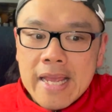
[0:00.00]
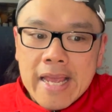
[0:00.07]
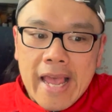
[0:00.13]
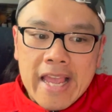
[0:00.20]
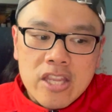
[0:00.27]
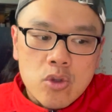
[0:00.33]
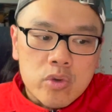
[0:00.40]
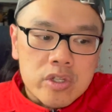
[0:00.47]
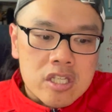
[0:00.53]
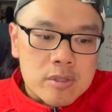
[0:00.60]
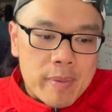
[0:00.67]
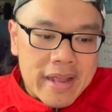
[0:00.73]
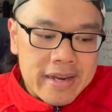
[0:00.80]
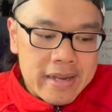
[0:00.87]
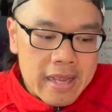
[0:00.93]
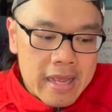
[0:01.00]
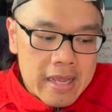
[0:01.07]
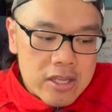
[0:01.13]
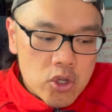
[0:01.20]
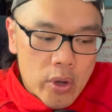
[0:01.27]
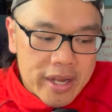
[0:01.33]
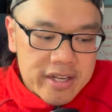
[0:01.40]
and you want to spend
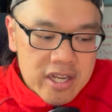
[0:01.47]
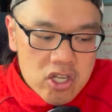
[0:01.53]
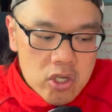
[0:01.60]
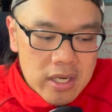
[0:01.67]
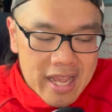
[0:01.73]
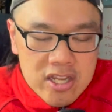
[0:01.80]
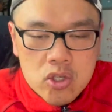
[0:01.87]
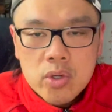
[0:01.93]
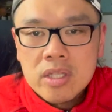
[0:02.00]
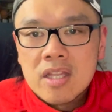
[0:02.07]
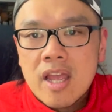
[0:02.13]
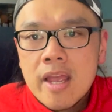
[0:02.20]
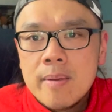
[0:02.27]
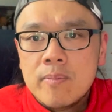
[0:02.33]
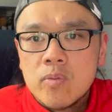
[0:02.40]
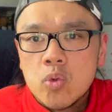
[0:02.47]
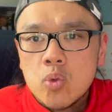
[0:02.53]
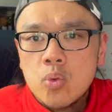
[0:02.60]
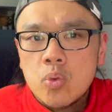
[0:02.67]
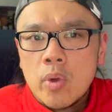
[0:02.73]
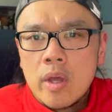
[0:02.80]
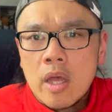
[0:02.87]
your additional extra time
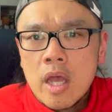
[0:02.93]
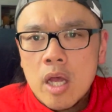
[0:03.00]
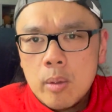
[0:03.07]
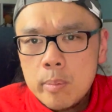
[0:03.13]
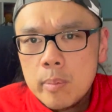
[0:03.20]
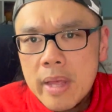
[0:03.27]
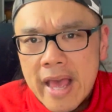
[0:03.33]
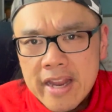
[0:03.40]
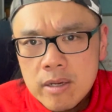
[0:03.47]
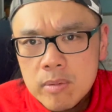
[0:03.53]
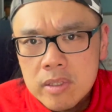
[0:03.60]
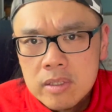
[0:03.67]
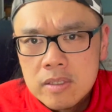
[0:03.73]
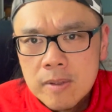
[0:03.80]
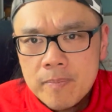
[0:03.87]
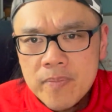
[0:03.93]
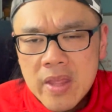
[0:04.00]
to help animals.